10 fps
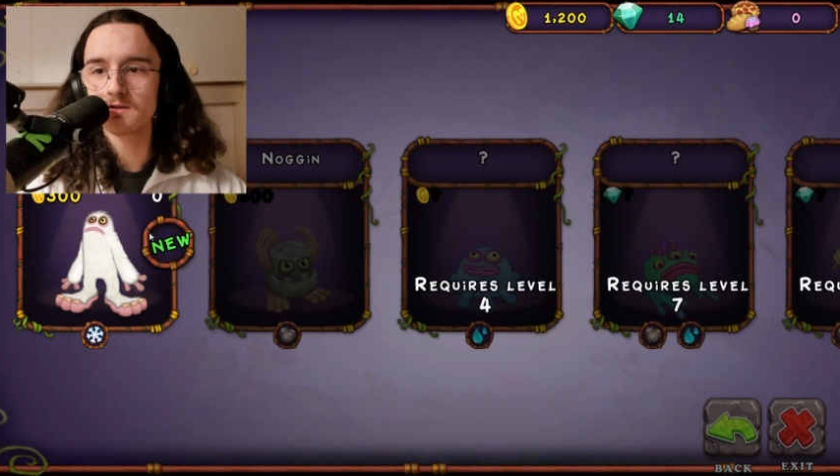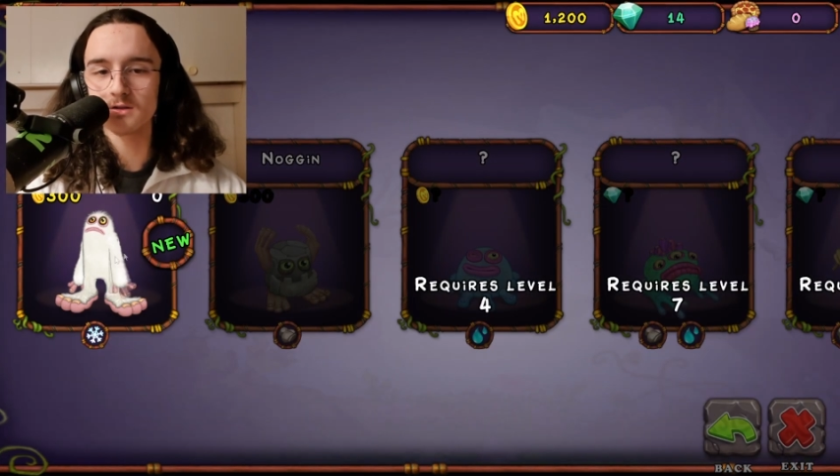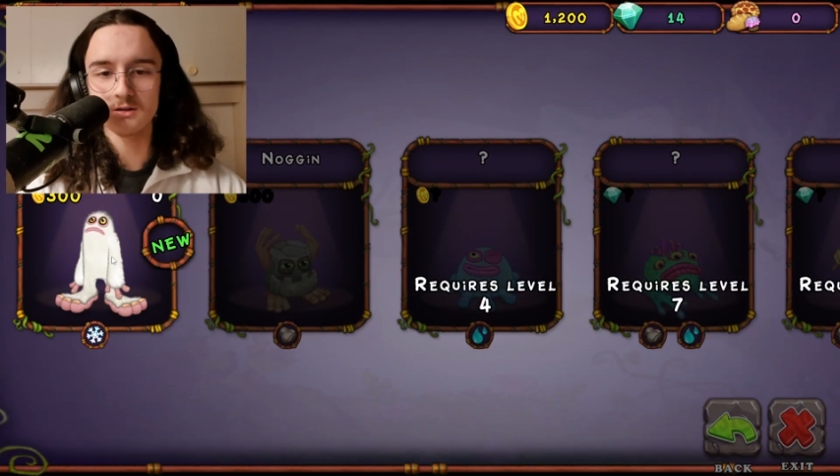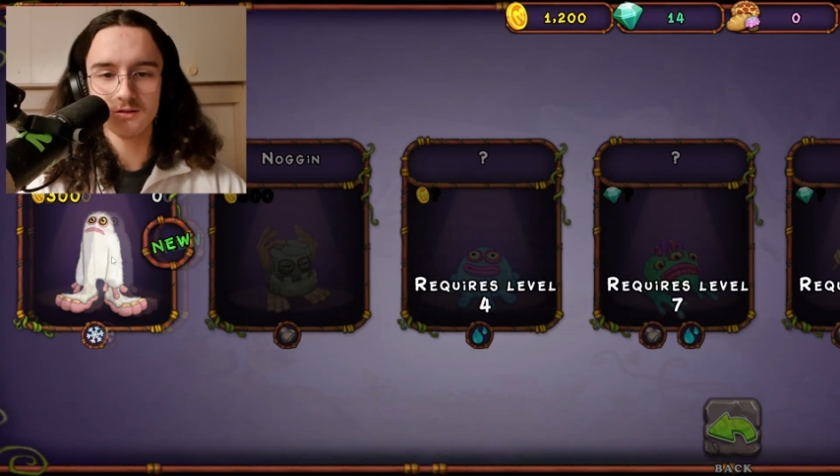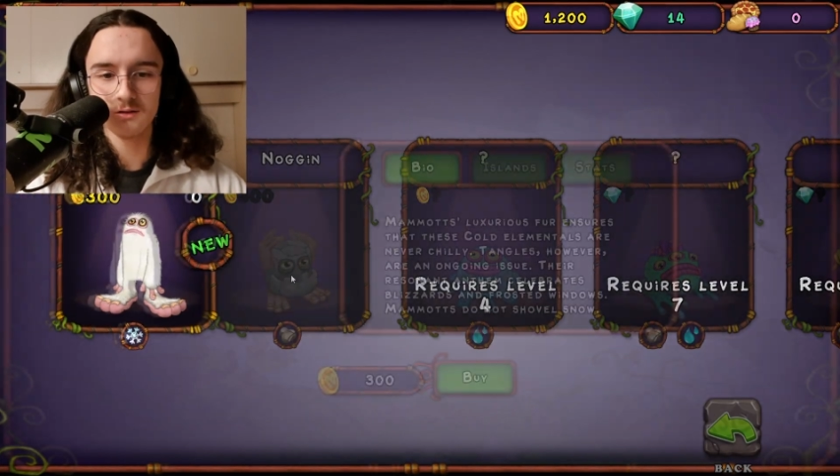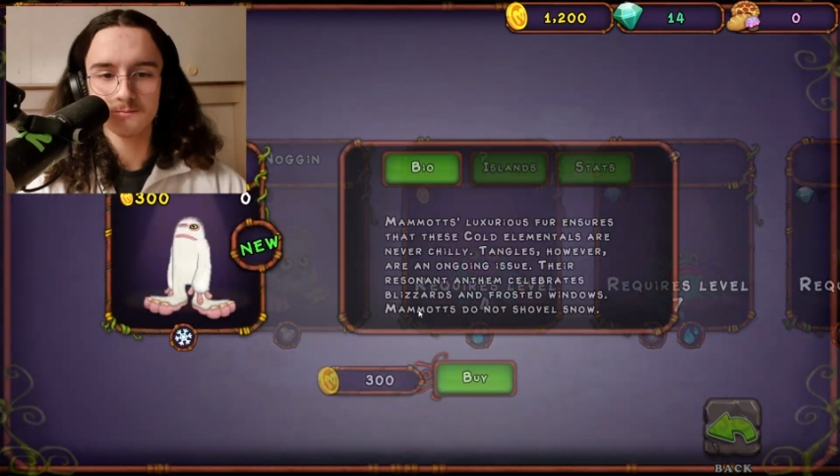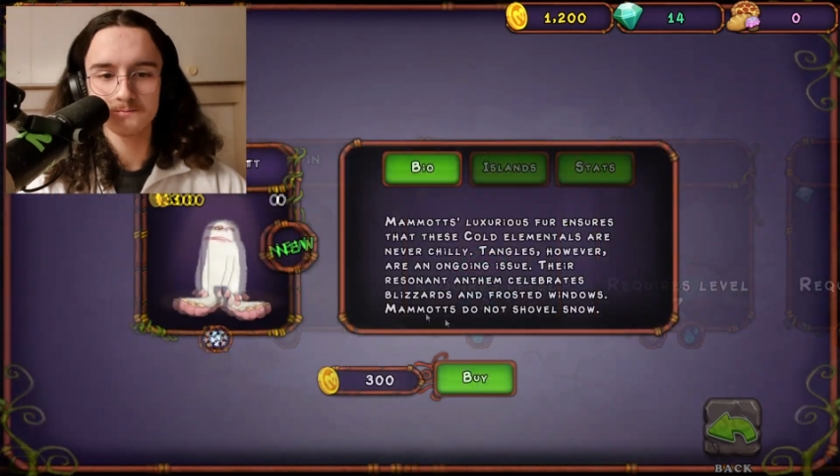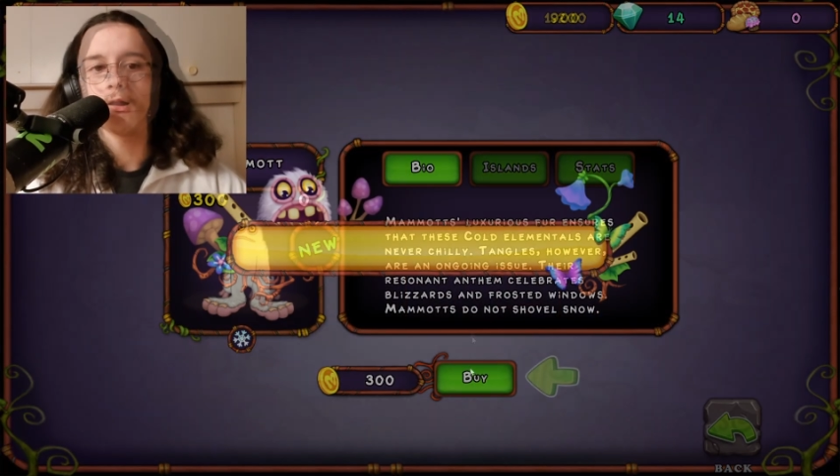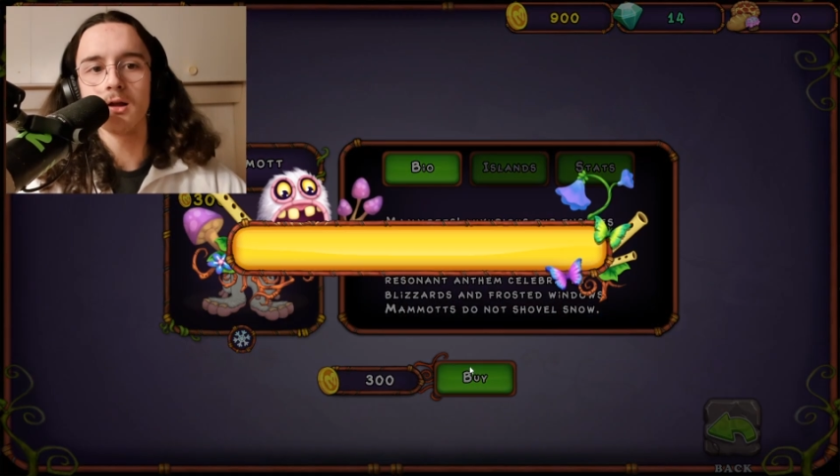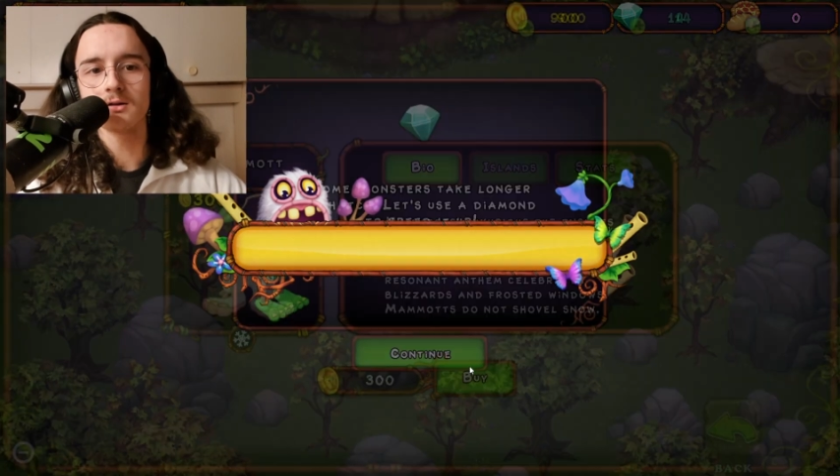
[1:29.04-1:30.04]
Monsters.
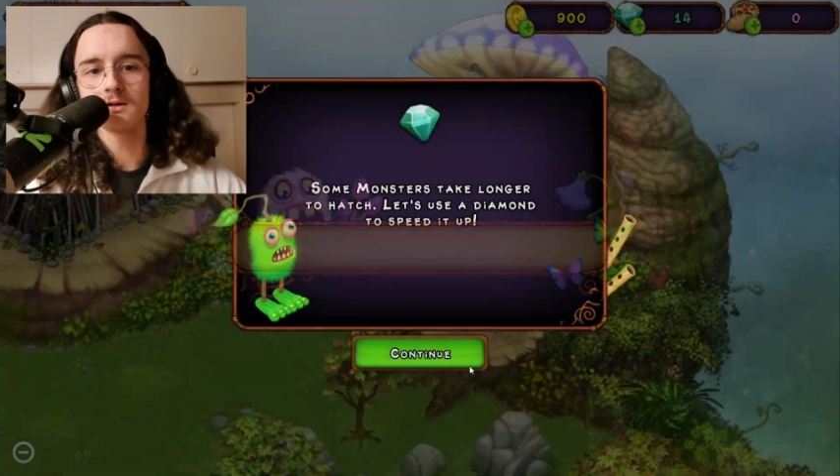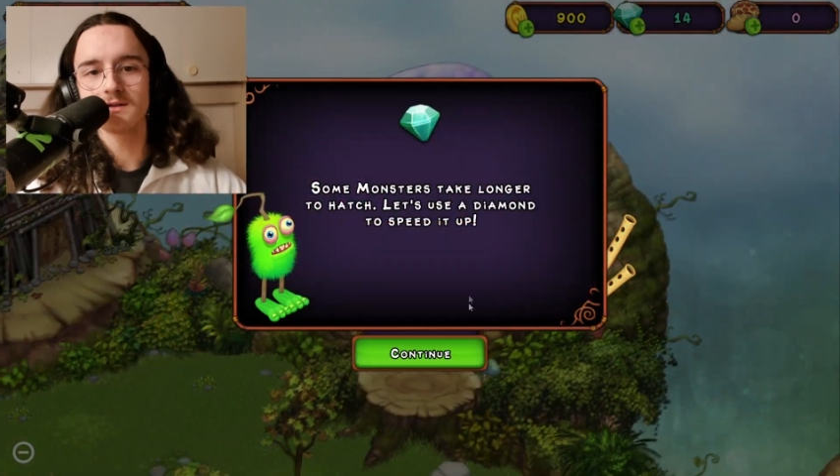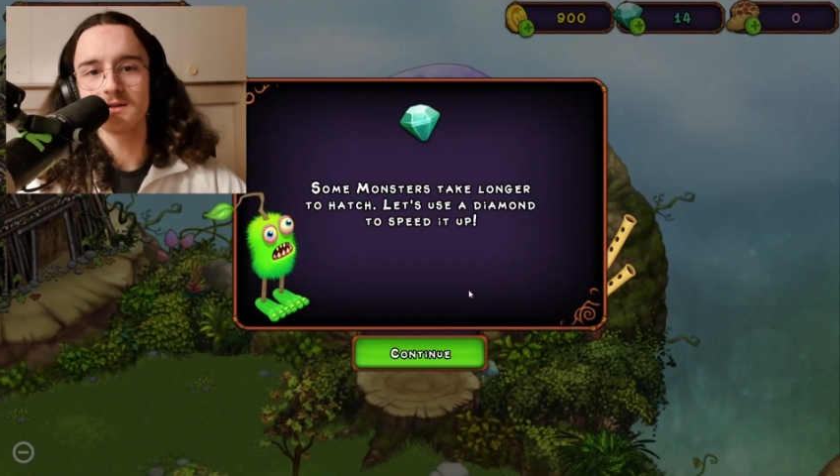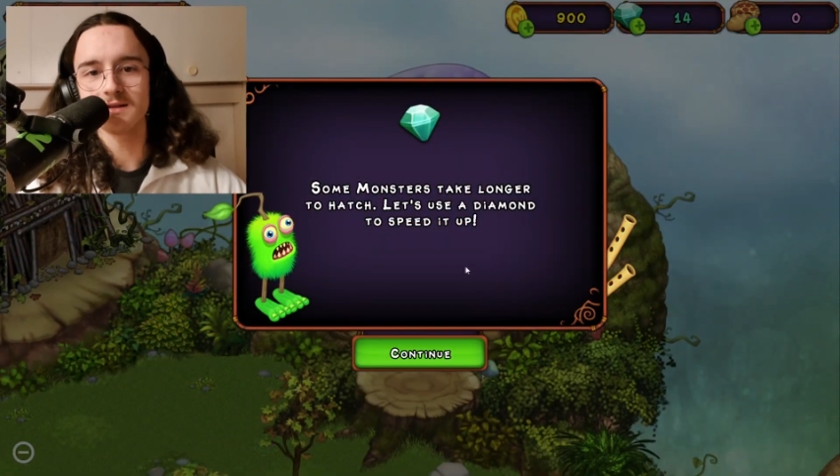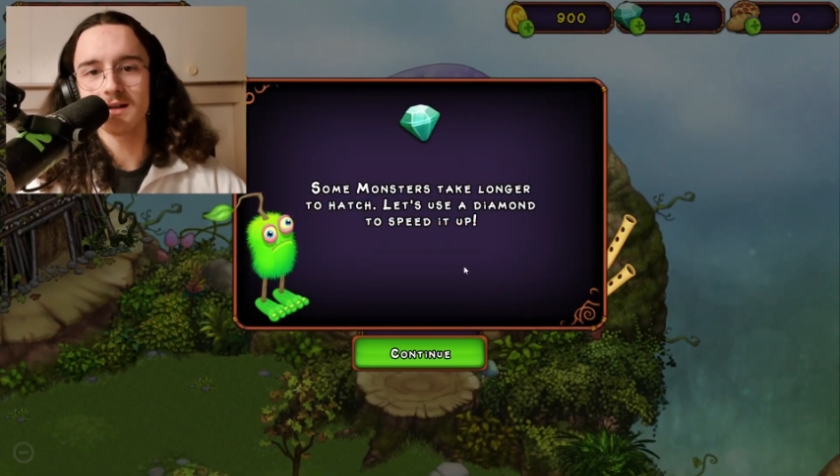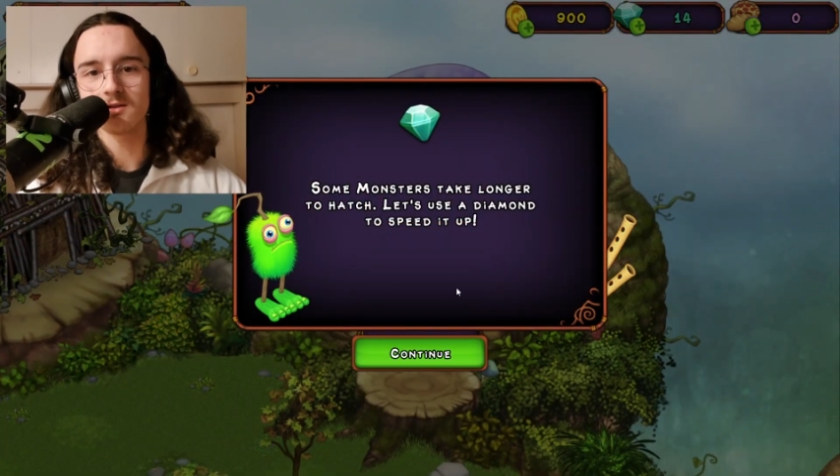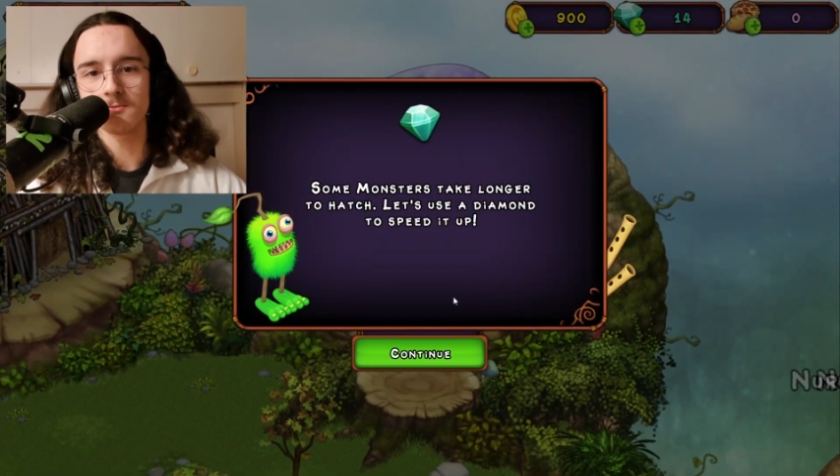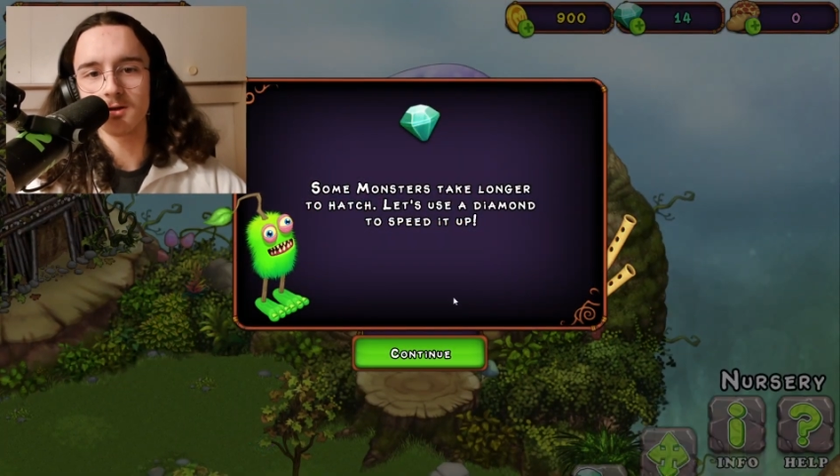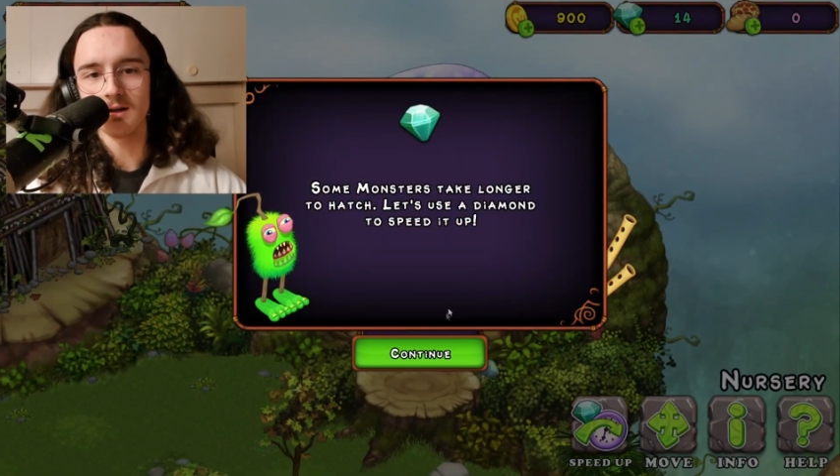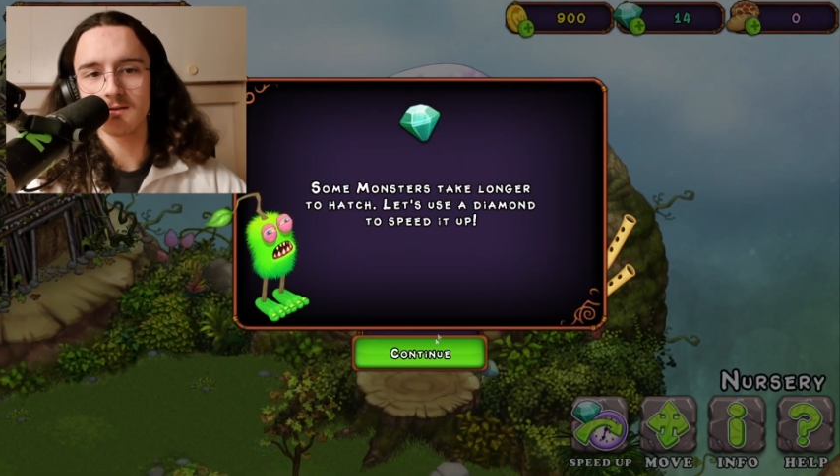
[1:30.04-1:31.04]
How long does he take
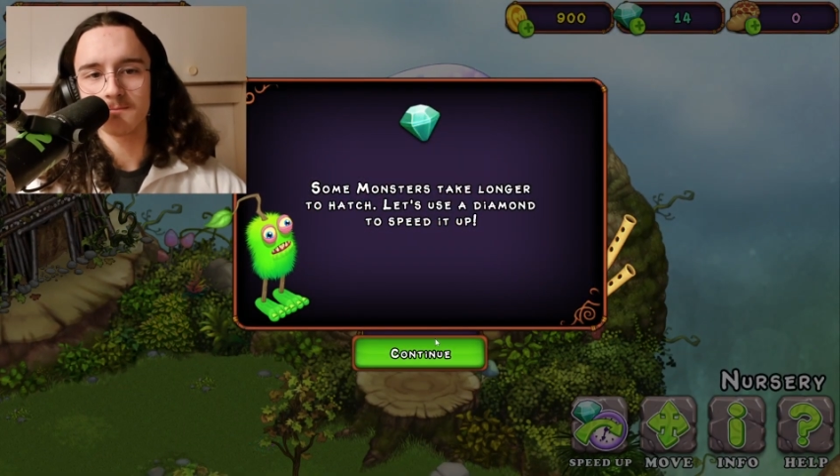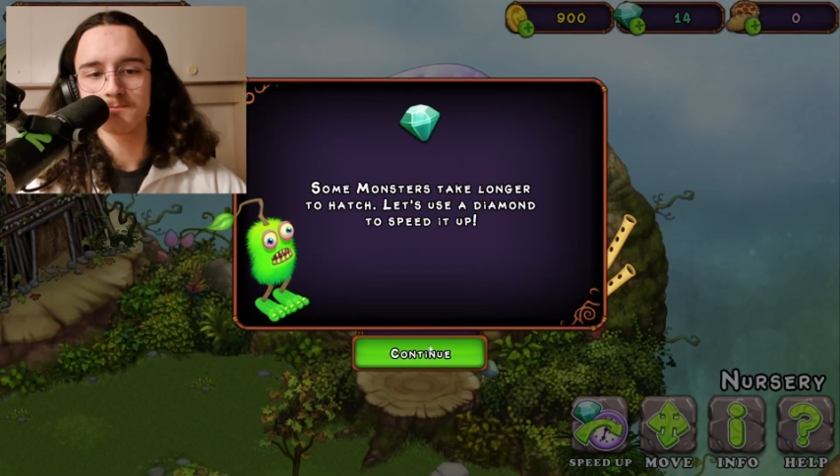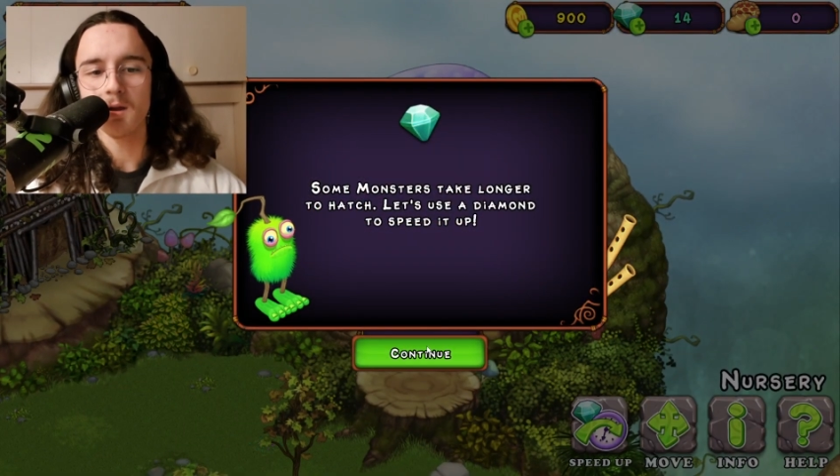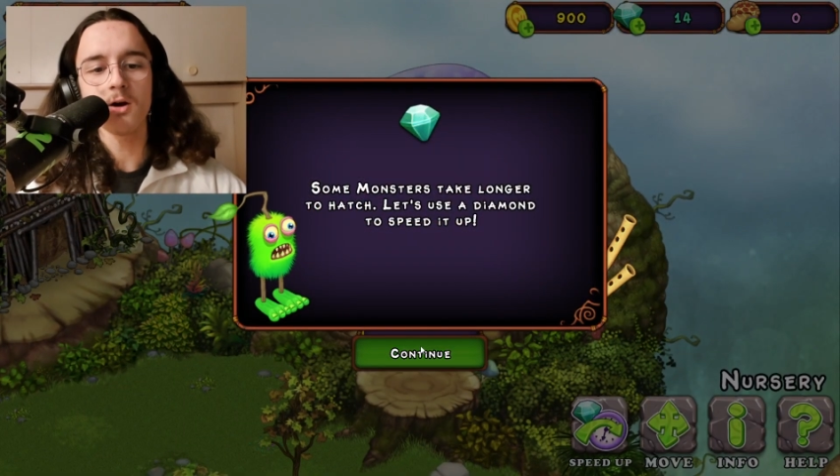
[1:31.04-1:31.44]
to breed?